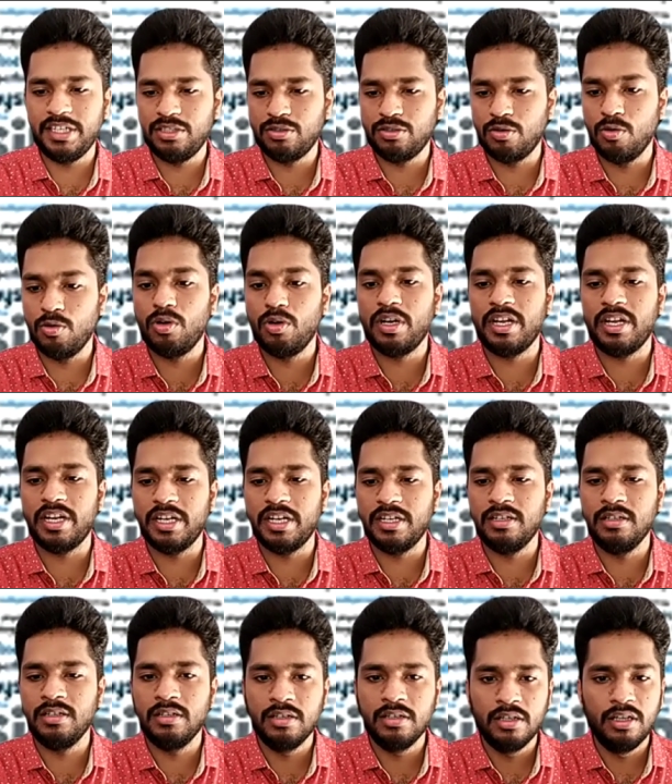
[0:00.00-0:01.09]
score
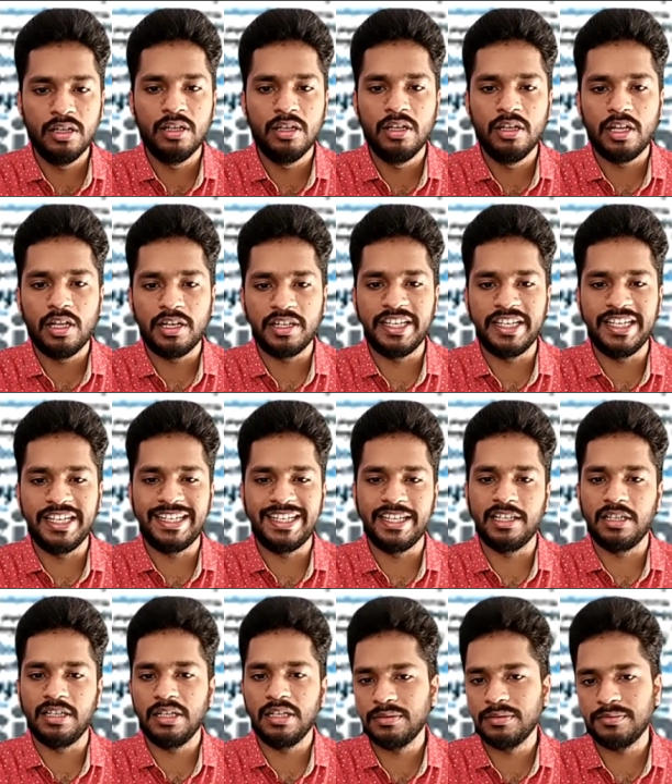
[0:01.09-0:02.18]
in detail.